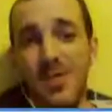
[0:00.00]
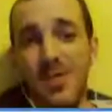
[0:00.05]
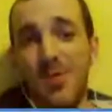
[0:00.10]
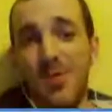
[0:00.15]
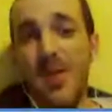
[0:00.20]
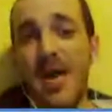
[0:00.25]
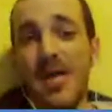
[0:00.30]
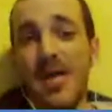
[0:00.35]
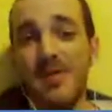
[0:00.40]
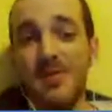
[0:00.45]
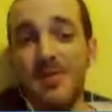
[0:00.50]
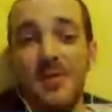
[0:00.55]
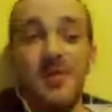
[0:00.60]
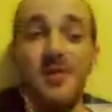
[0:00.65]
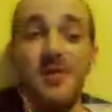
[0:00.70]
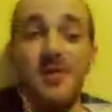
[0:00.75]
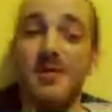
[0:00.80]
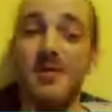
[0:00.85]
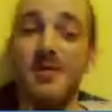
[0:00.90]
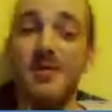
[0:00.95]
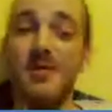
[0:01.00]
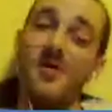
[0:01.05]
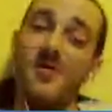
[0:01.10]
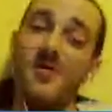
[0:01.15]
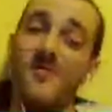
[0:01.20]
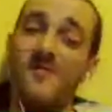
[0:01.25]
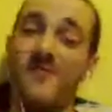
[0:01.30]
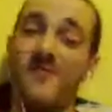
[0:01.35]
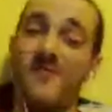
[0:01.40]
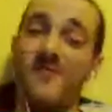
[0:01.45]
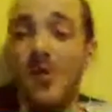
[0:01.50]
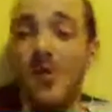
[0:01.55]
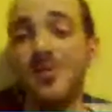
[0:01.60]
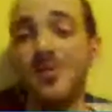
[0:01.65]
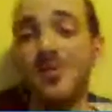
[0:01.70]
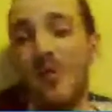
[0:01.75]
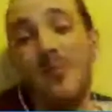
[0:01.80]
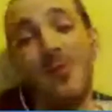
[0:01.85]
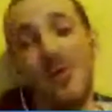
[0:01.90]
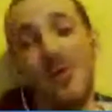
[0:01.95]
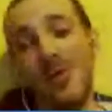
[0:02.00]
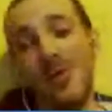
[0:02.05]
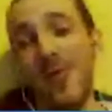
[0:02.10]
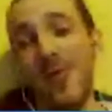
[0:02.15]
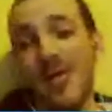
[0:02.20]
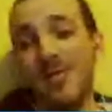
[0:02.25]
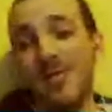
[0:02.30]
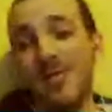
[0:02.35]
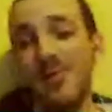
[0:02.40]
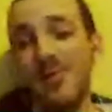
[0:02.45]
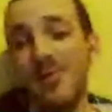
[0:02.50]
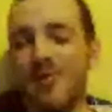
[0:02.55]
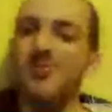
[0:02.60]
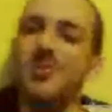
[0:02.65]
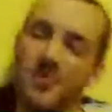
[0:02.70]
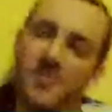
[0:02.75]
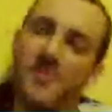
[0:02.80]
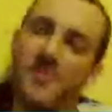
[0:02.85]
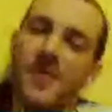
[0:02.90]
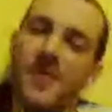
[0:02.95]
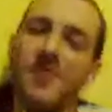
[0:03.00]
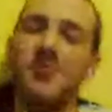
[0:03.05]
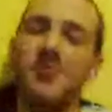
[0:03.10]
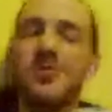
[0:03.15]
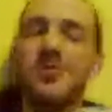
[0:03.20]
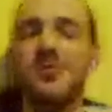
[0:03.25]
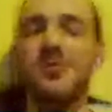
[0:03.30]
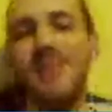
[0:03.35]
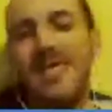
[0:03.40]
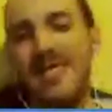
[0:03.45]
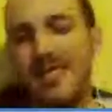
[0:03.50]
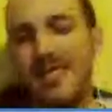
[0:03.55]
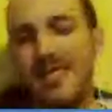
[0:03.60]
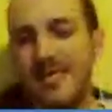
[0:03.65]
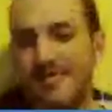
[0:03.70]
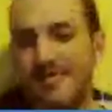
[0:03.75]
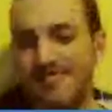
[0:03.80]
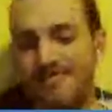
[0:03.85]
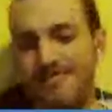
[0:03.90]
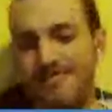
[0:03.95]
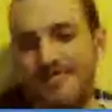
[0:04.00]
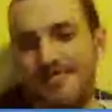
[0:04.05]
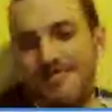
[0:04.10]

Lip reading: And you act. For once, Robert, you actually heard Silverfire speak.